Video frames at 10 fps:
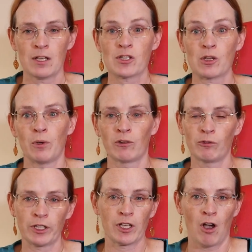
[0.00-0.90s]
So on
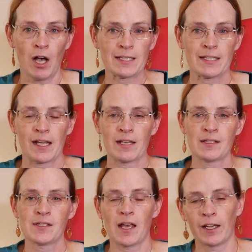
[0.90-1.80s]
really hot
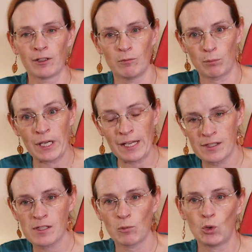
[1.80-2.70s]
days, I can bring
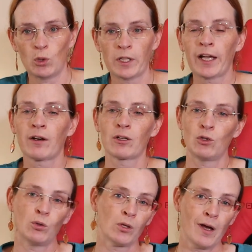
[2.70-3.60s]
in some cool air to
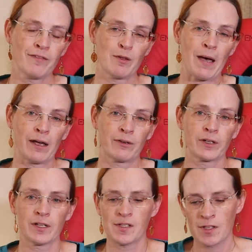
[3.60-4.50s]
cool off the
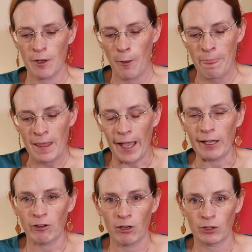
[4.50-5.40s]
batteries,
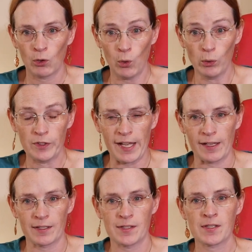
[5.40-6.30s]
and on cold
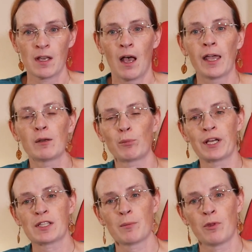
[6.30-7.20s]
days, I can
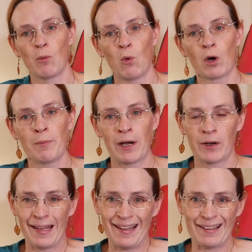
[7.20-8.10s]
bring some of the warm
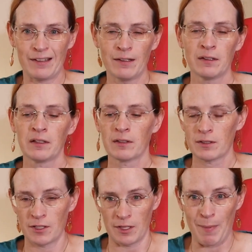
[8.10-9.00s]
air in
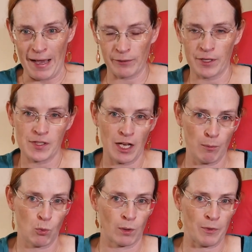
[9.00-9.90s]
to the batteries and
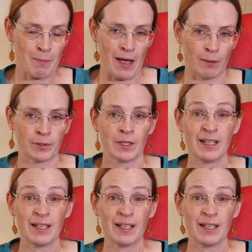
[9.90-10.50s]
help warm them up.